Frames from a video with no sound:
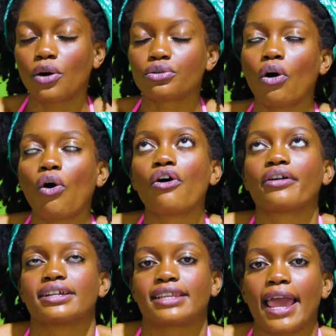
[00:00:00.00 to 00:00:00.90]
I would
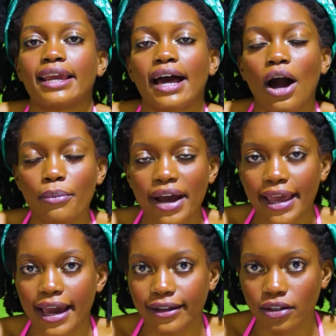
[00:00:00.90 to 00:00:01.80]
always hate how my
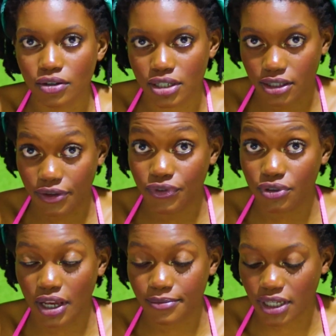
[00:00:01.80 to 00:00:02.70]
hair looked the few
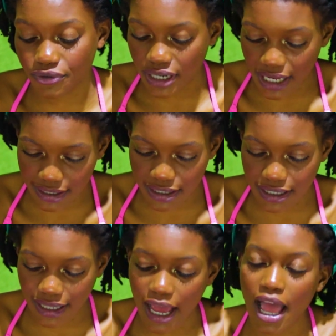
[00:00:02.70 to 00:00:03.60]
times I relaxed
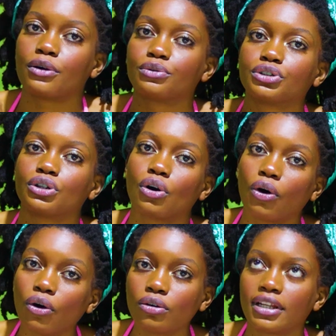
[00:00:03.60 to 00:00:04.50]
it, that I would
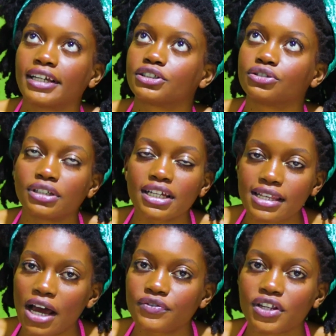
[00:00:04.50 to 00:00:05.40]
go like 2
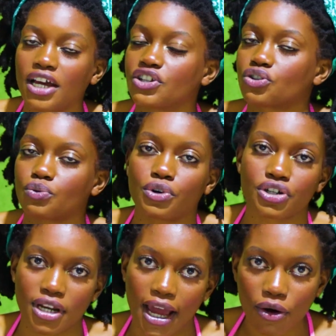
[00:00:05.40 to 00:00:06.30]
days after and just
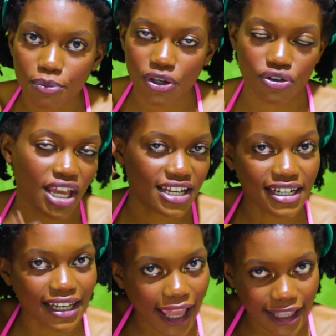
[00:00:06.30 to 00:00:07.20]
wash it out because I
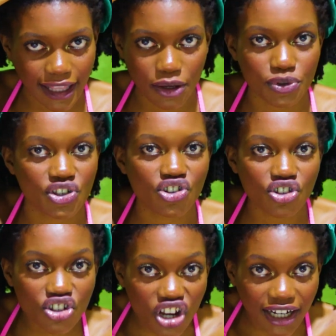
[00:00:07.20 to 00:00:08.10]
didn't like that it was
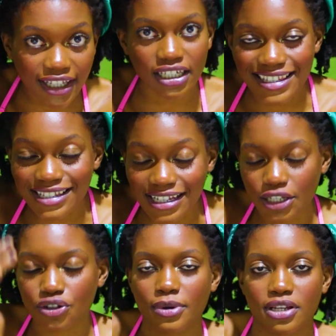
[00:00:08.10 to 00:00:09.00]

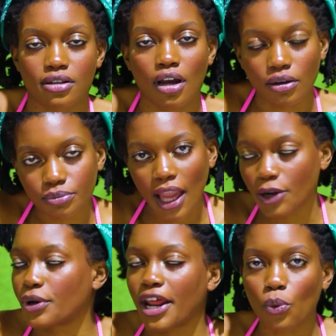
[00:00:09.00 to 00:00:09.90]
sticking to my scalp.
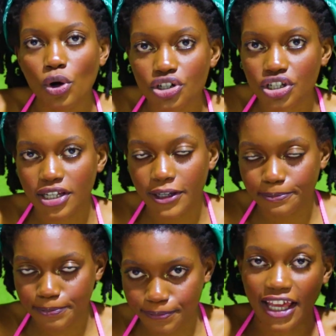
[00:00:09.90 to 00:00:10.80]
And when I washed
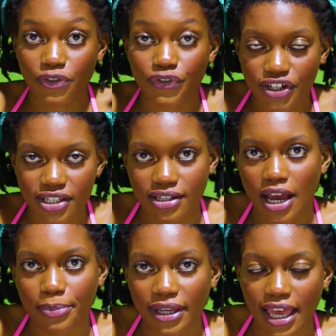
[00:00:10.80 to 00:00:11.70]
it, it like frizzed
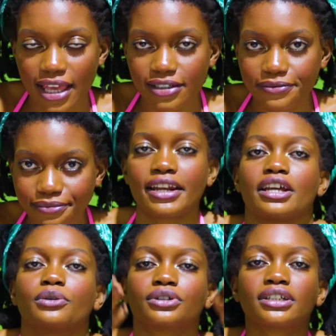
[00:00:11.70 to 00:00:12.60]
up again and
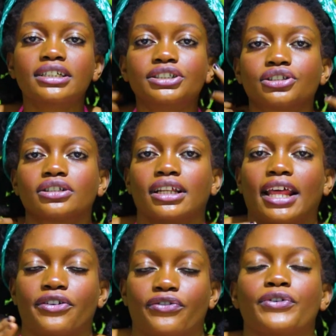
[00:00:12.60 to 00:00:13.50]
it would literally
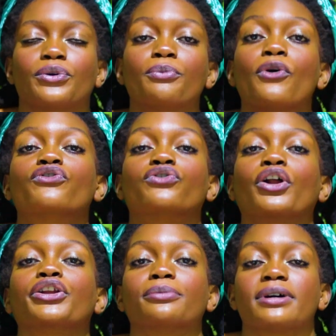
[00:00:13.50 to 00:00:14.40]
like feel more
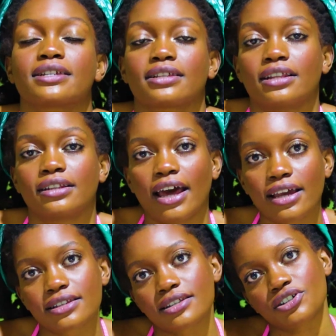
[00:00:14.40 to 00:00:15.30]
voluminous and
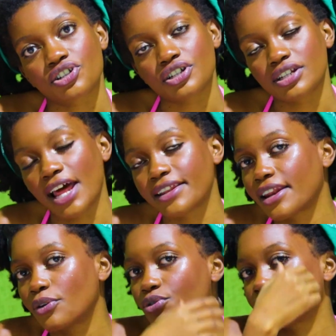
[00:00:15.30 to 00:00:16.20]
nice and shit. And
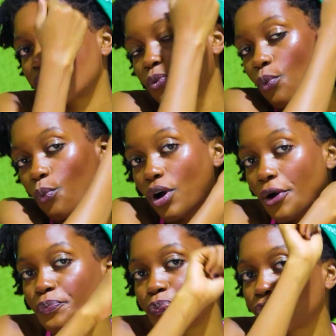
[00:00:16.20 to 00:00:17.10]
then I would use the
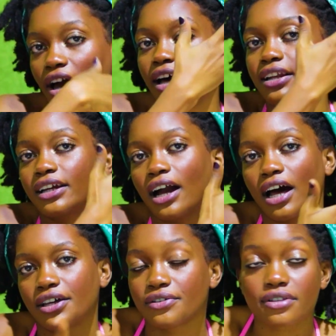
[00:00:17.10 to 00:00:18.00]
curling
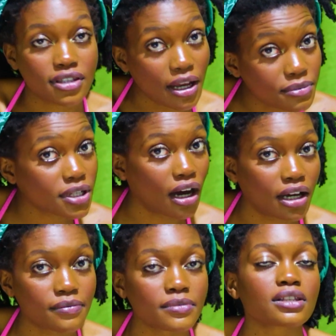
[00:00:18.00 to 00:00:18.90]
iron
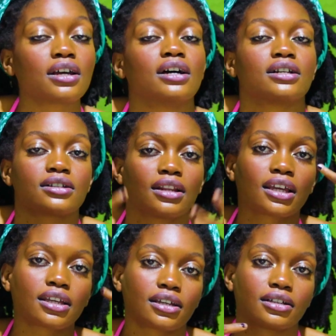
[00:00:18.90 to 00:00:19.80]
sometimes to
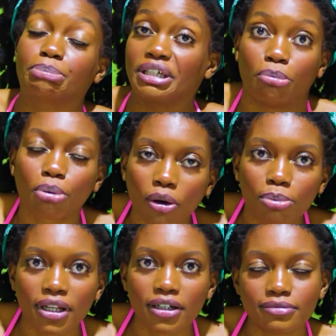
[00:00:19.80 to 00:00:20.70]
like be a
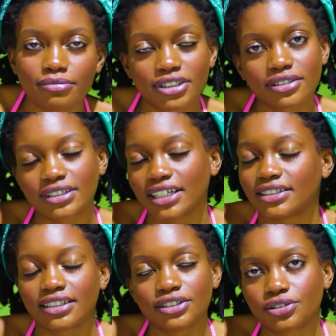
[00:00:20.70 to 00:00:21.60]
problem because that
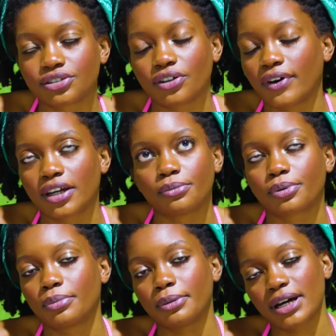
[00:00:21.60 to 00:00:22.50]
is literally so fucking
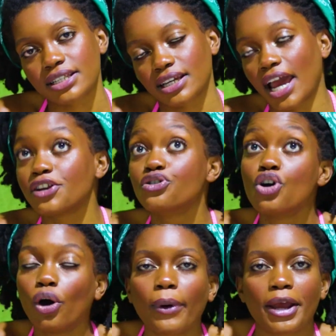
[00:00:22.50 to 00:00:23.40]
problematic. I
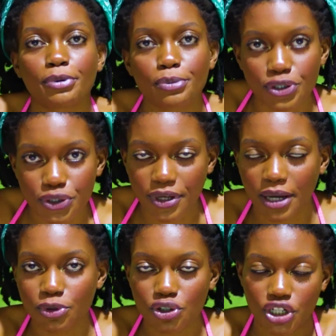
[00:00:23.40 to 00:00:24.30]
know why people do it,
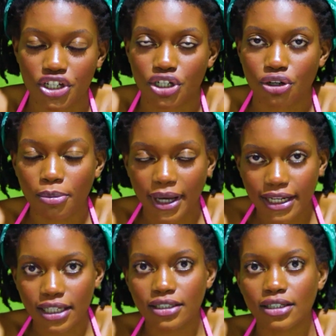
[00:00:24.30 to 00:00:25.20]
I'm not judging
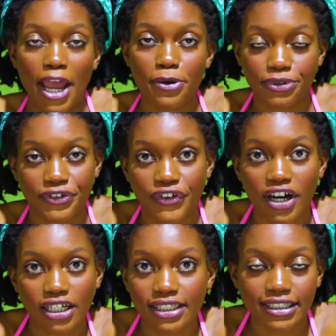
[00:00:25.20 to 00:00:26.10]
nobody, but I
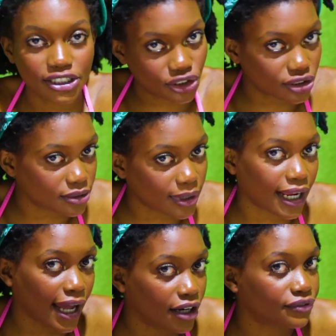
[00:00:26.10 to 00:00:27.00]
prefer literally what
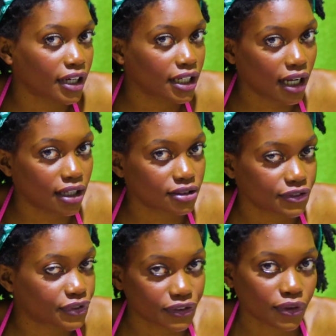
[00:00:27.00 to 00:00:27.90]
I have right now, the
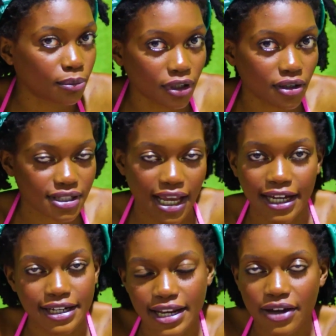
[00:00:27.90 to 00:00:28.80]
freeform locks. I
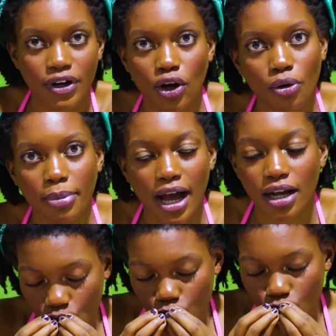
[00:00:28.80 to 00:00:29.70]
can never go back.